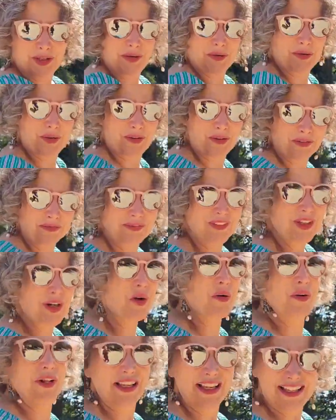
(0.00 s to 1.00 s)

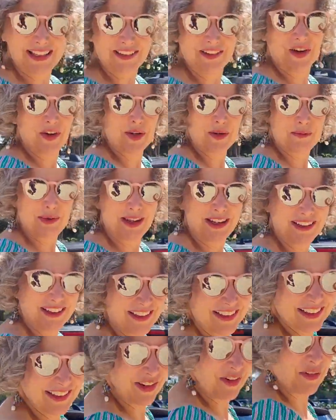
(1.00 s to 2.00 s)
call in on
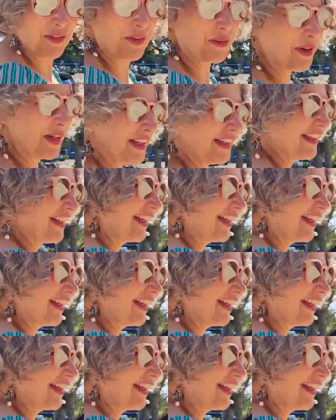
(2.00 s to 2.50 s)
Emmaus on the way